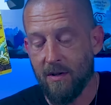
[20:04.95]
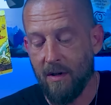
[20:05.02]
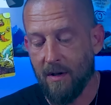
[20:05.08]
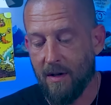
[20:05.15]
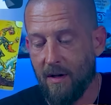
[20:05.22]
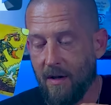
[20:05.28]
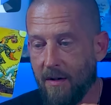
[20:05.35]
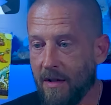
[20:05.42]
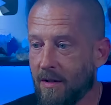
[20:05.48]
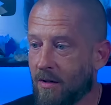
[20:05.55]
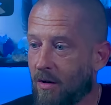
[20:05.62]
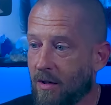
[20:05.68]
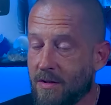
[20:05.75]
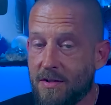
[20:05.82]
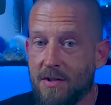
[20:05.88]
Arcana,
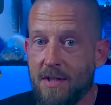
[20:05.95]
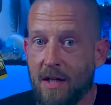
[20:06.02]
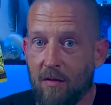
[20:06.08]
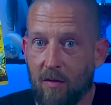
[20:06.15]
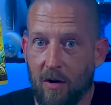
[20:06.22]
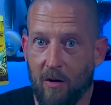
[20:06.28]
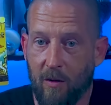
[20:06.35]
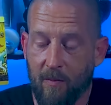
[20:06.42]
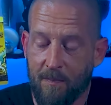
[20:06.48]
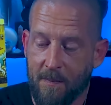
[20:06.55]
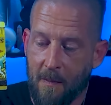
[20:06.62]
card zero.